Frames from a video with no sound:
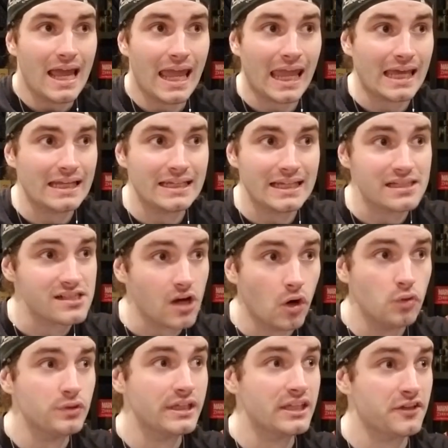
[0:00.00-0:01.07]
and it's
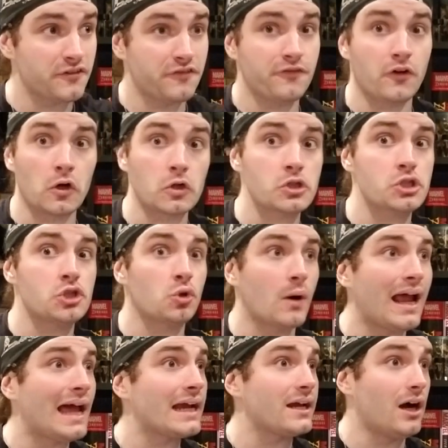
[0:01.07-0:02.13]
only the first
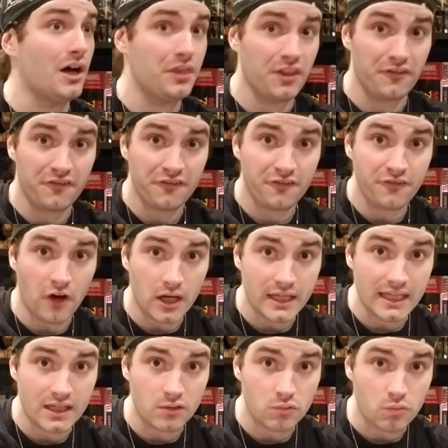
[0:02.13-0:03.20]
track on the
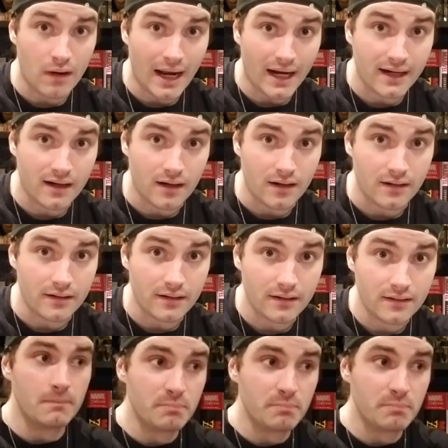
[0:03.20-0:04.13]
fucking record.